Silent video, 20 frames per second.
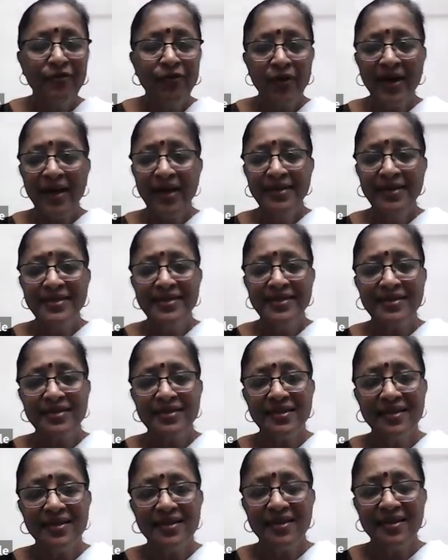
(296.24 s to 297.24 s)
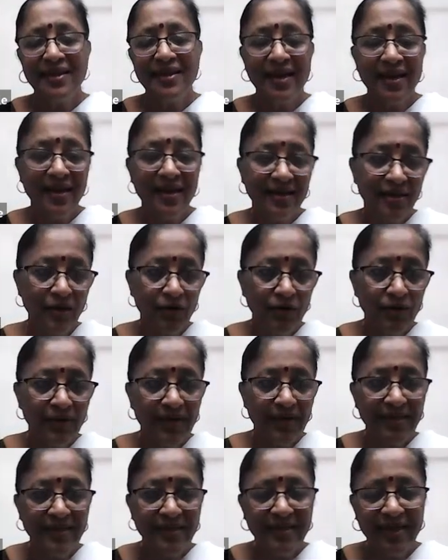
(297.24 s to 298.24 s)
For us,
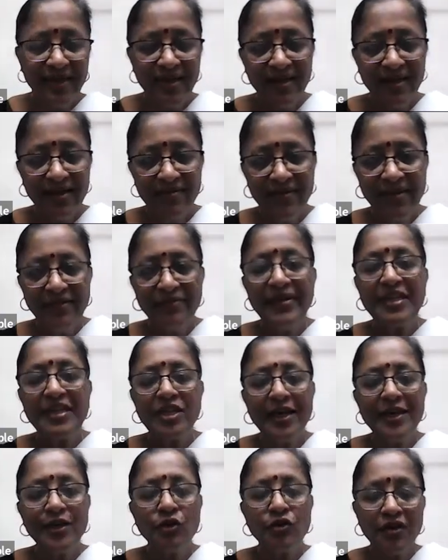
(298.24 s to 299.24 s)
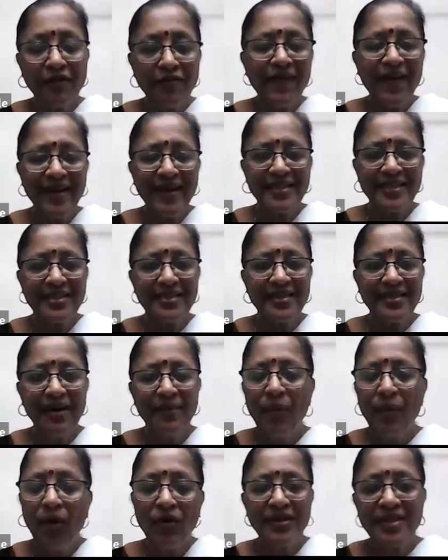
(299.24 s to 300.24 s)
when we try to reflect
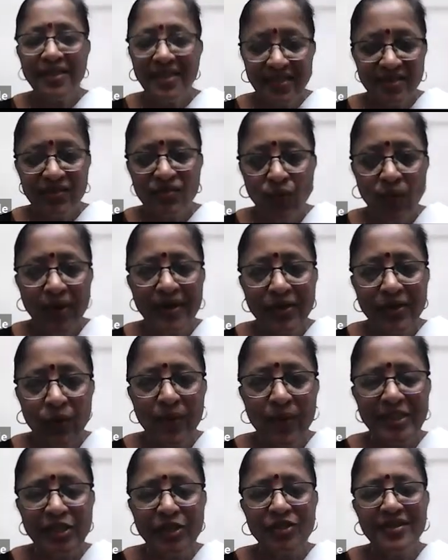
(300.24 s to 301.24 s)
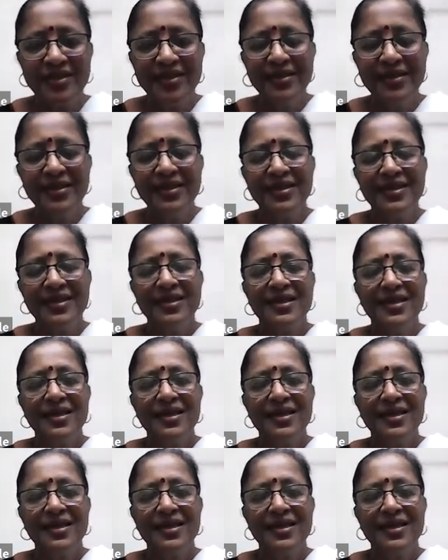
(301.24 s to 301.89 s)
upon this one question,